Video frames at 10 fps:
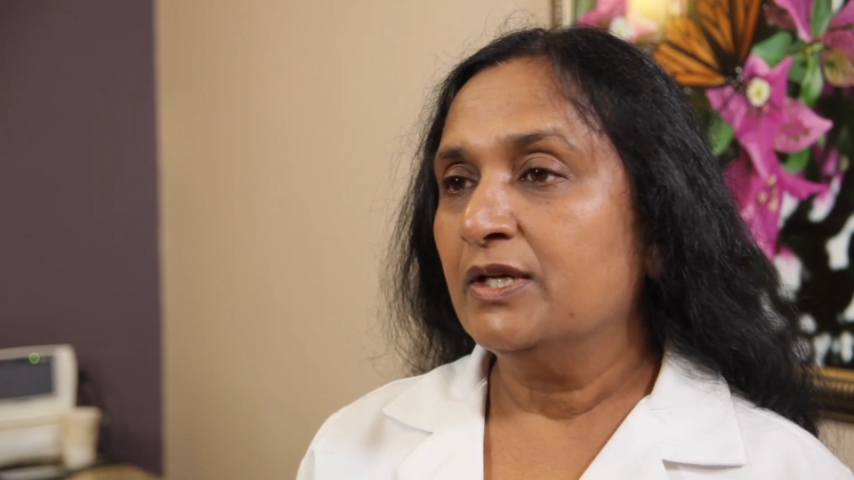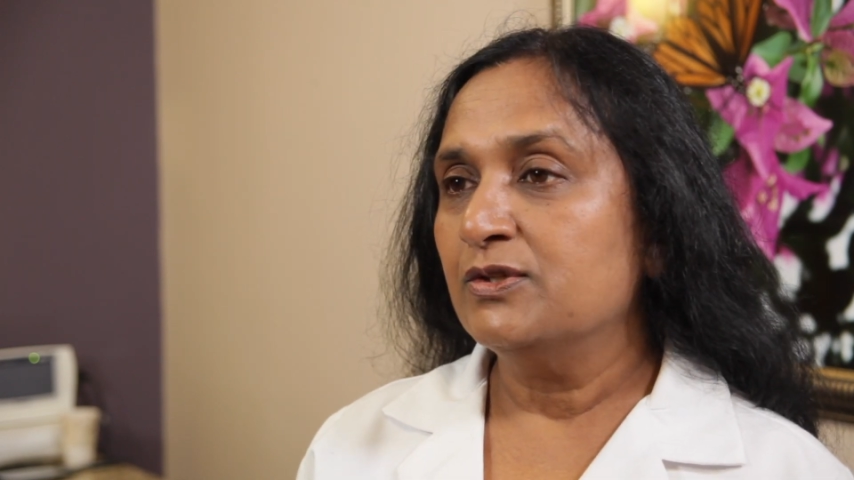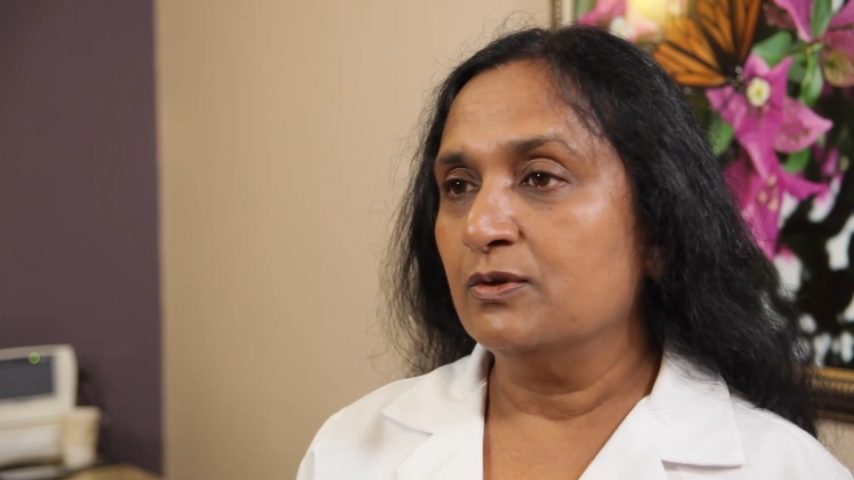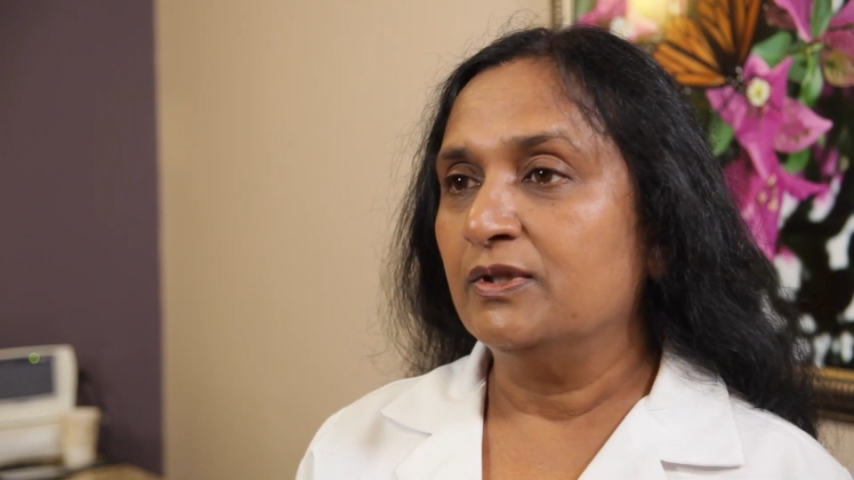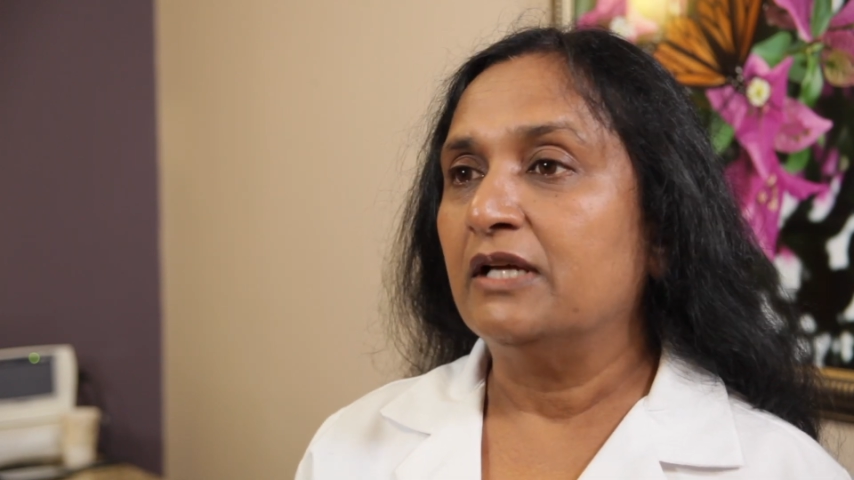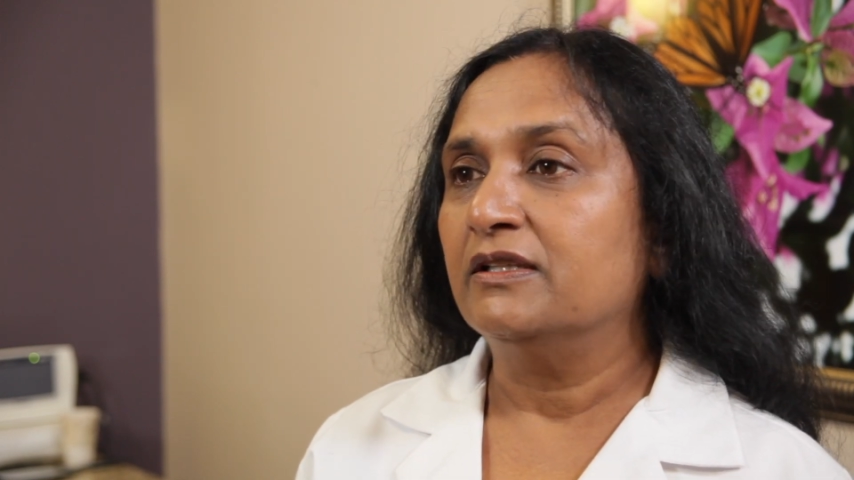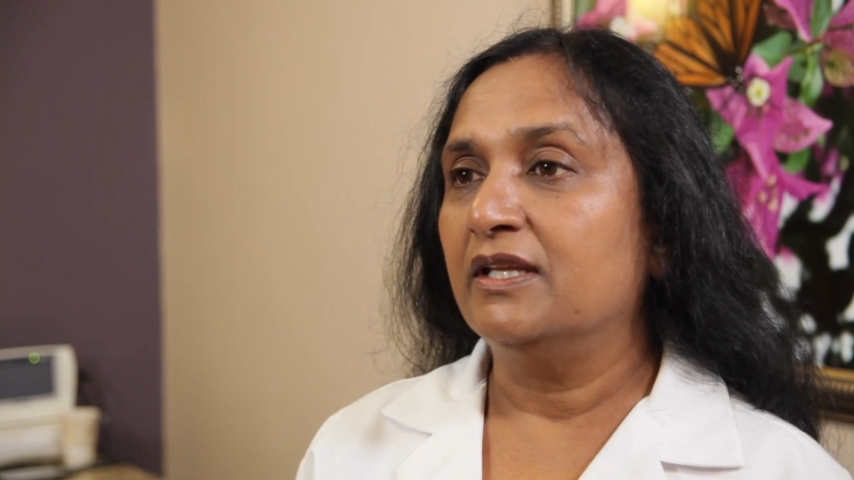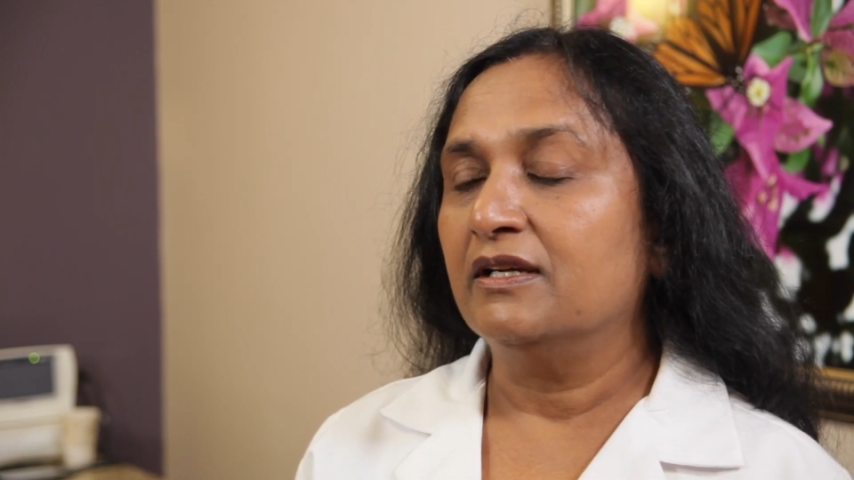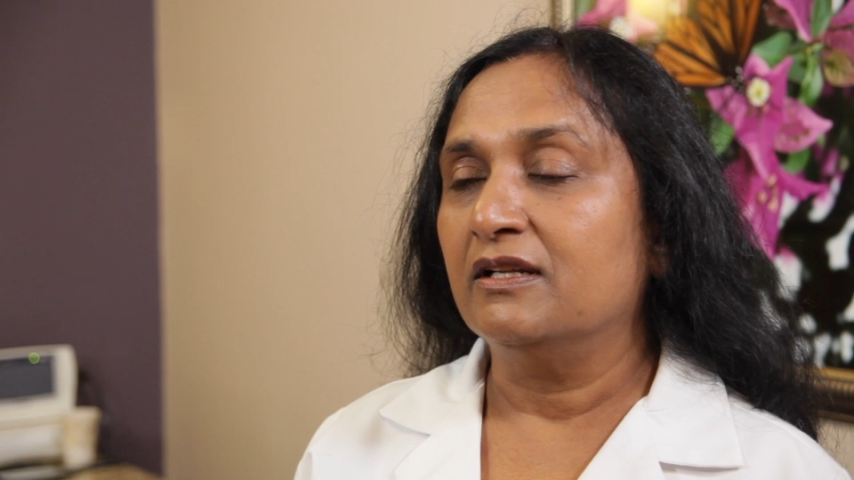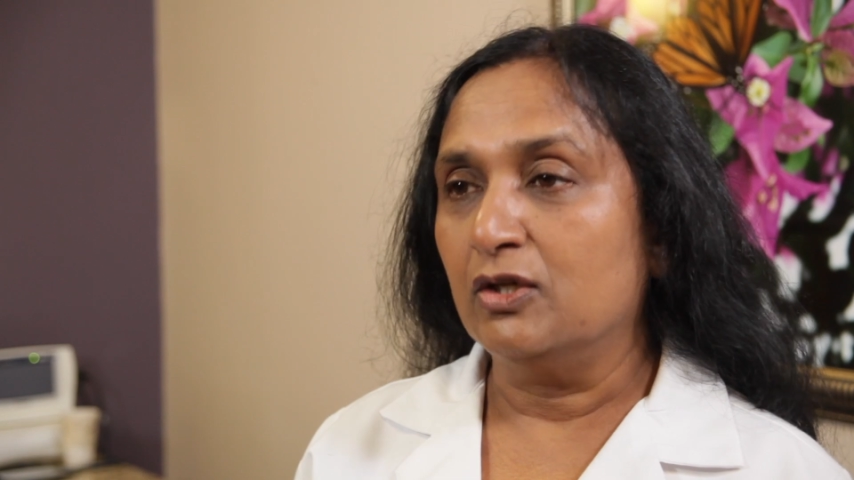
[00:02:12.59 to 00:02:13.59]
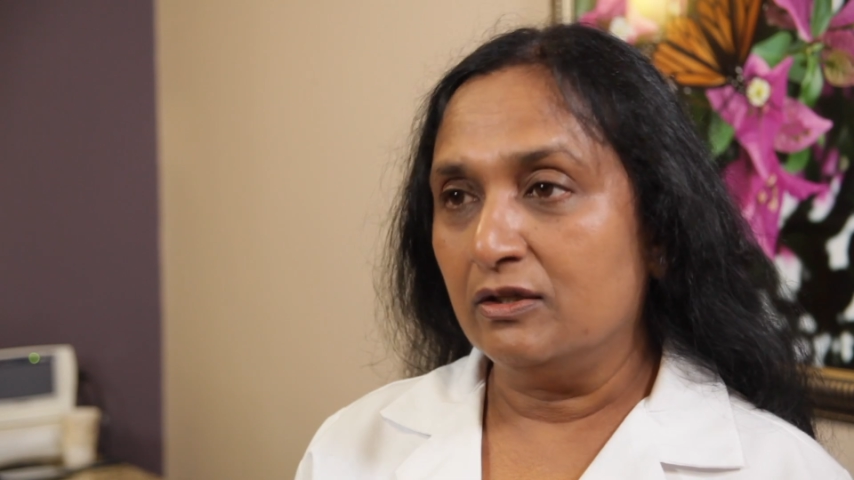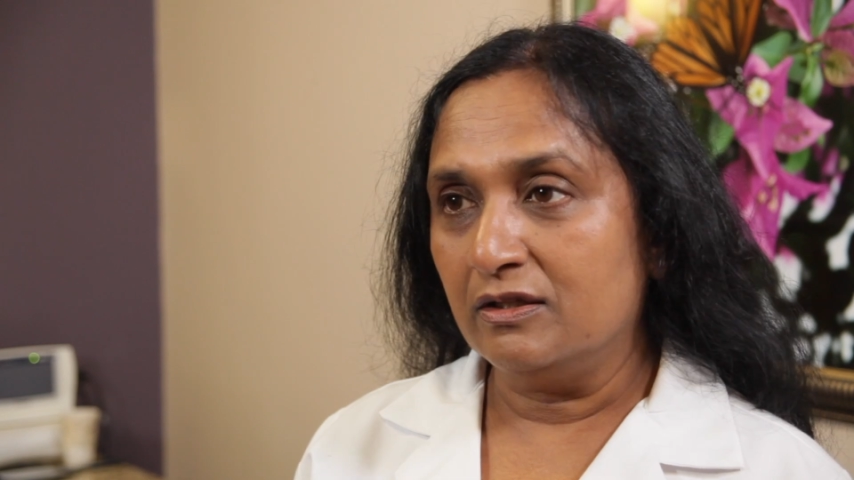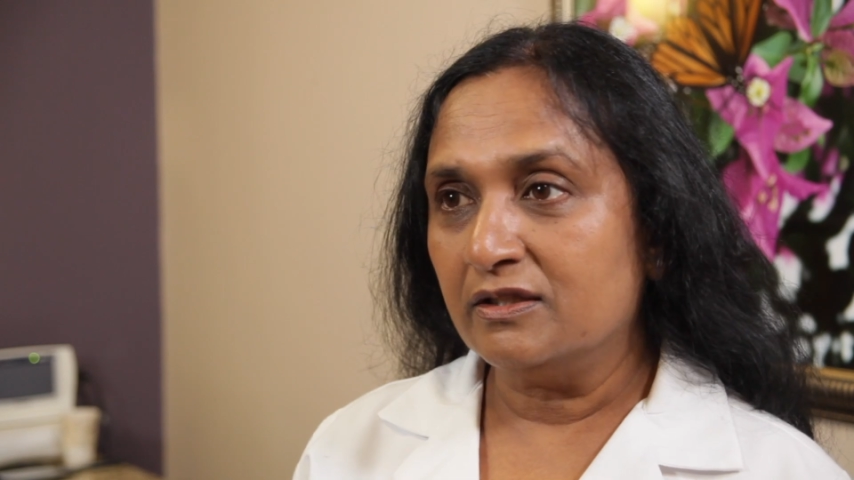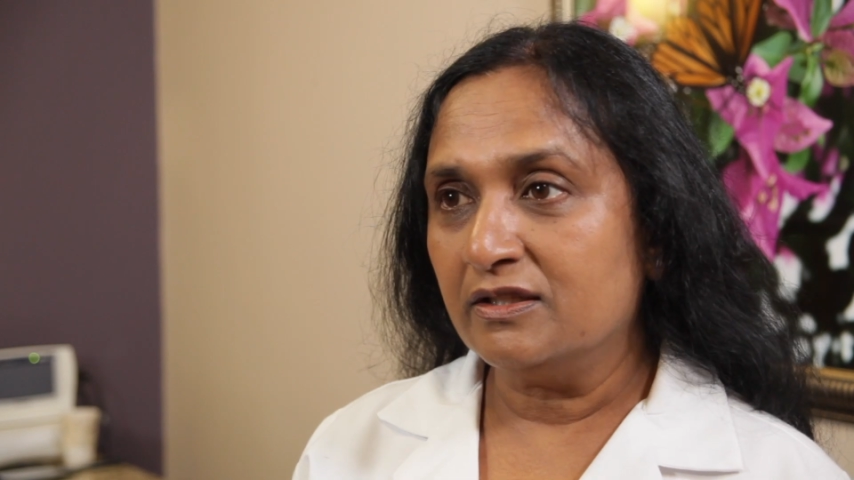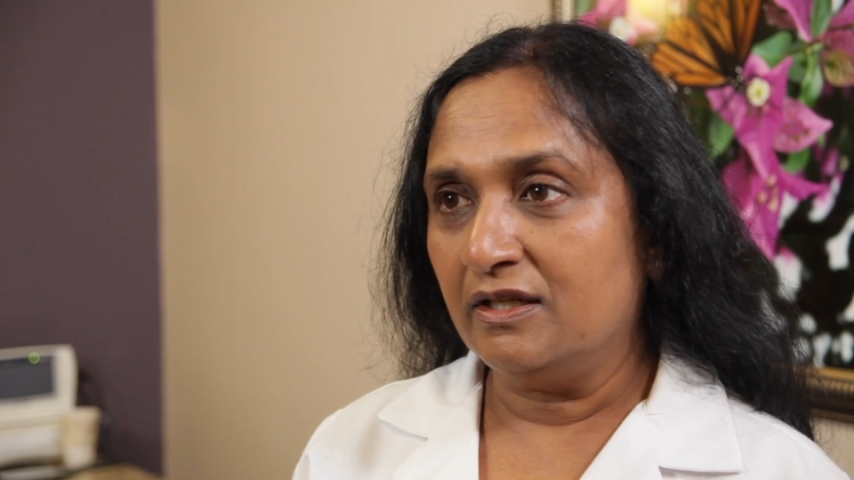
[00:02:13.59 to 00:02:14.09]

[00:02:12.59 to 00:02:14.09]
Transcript: so that they can alert